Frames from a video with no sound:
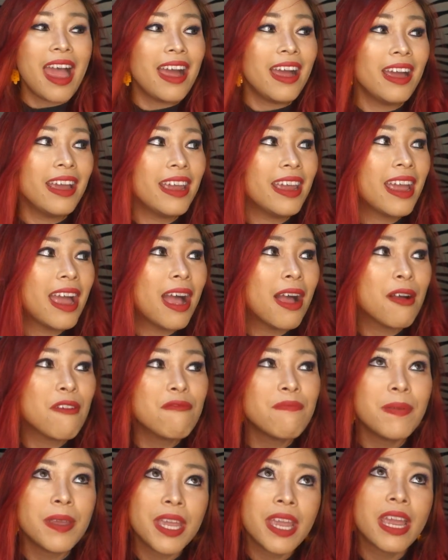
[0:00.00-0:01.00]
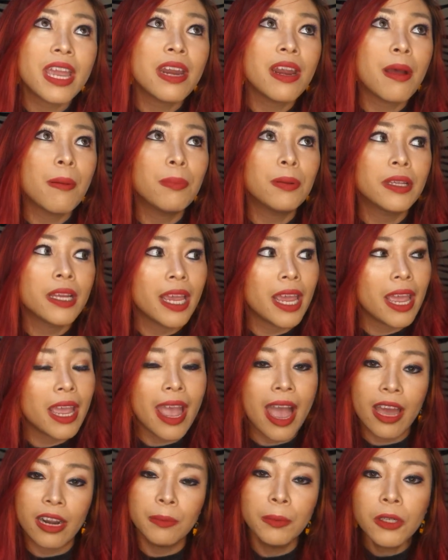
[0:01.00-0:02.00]
I have been
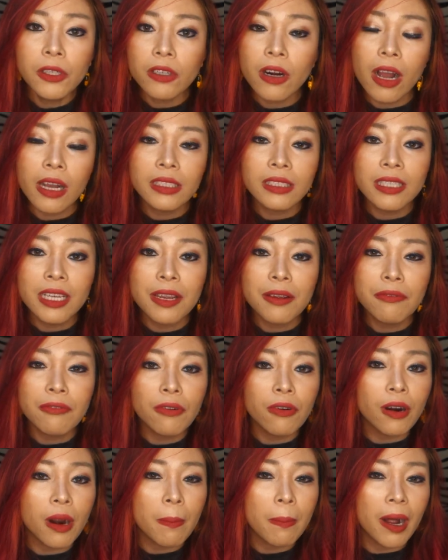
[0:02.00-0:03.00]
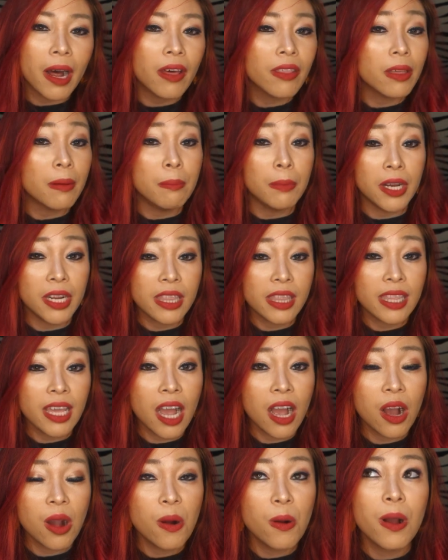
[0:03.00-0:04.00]
playing Animal Crossing for about a month
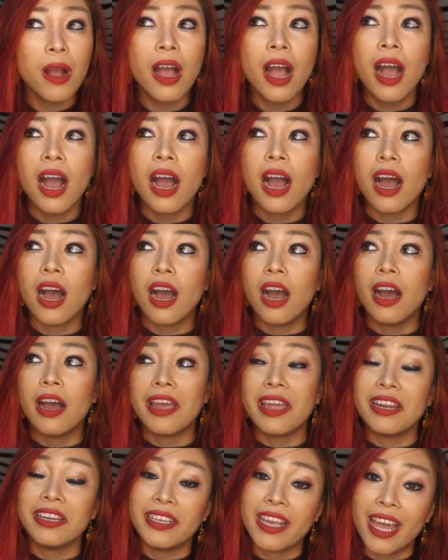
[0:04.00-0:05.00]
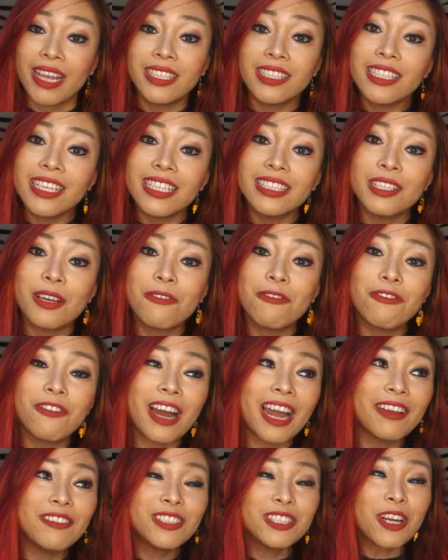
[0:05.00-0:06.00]
now. And yes, it's a
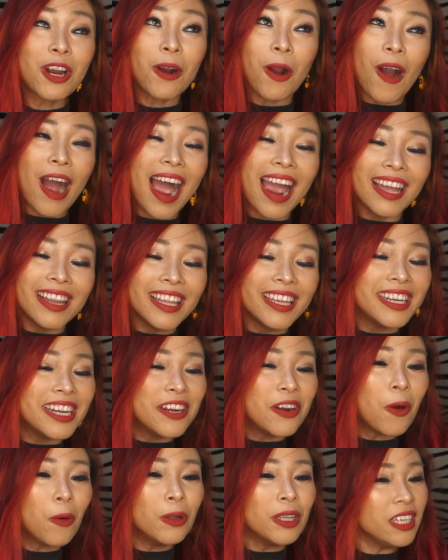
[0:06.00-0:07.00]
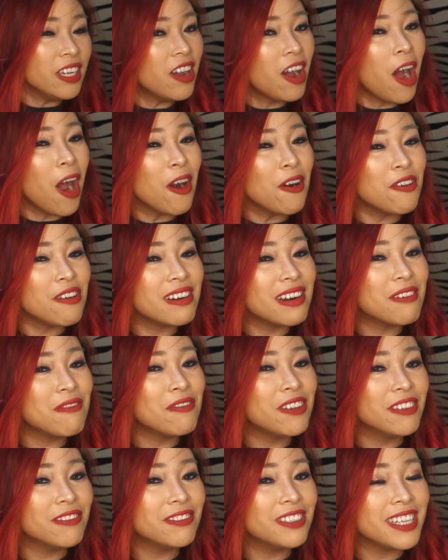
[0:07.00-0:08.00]
5-star island in only
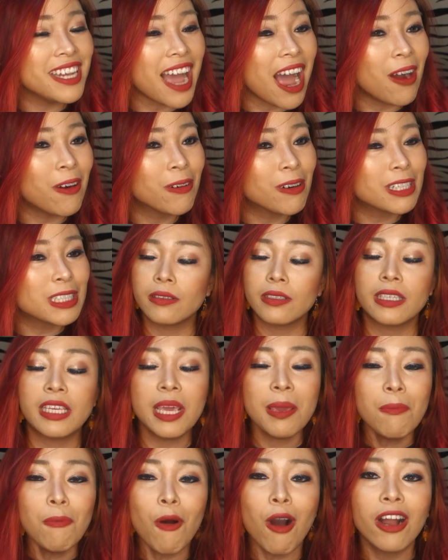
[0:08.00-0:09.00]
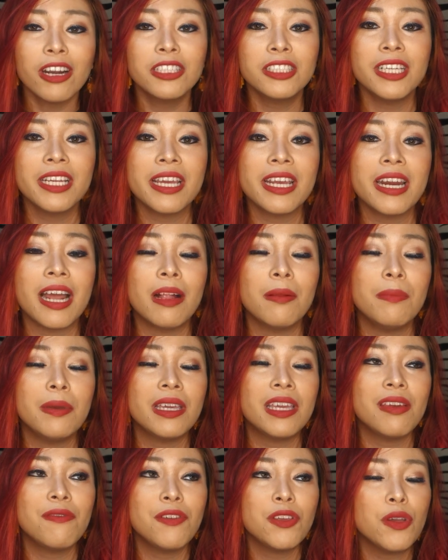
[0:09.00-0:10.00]
150 hours. Keep watching and I'll be
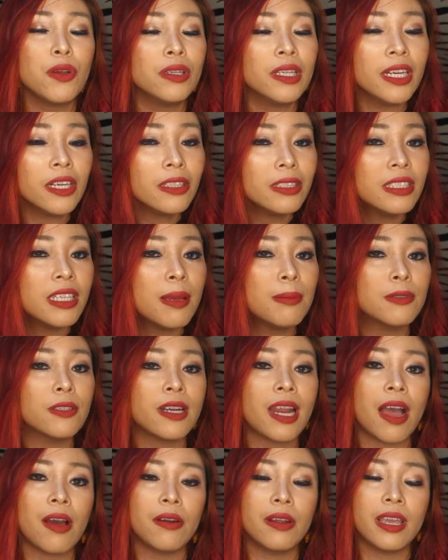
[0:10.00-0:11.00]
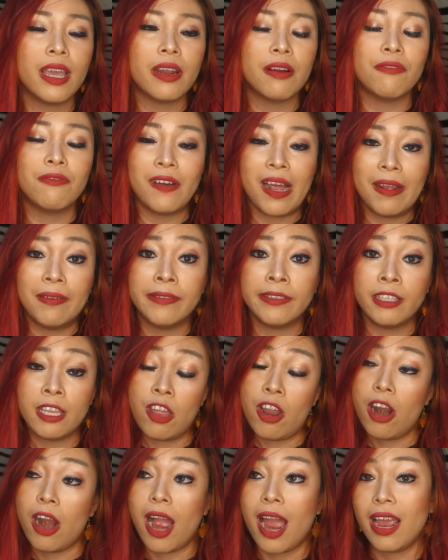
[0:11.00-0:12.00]
giving you little tips on how to get a
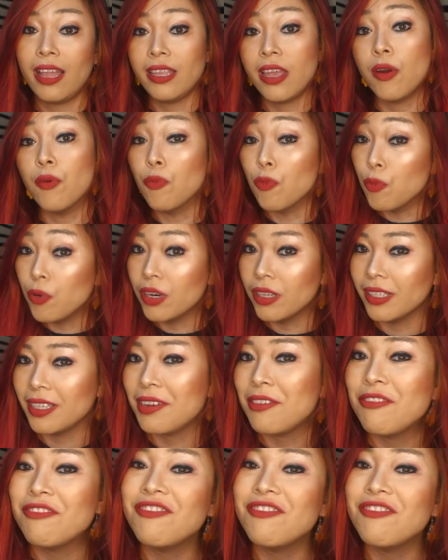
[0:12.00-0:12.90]
5-star island really